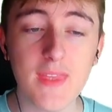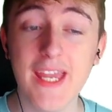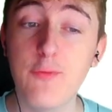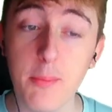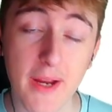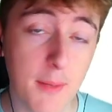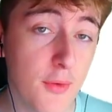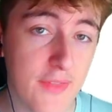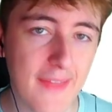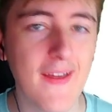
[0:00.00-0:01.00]
If we break
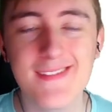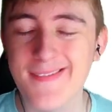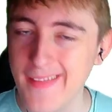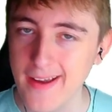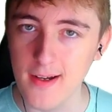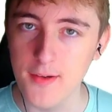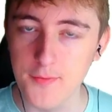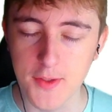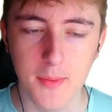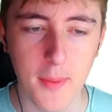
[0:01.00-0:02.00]
above that, that is the neckline of
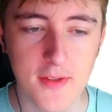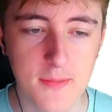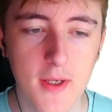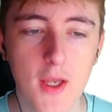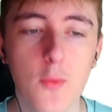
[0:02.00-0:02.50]
the double bottom,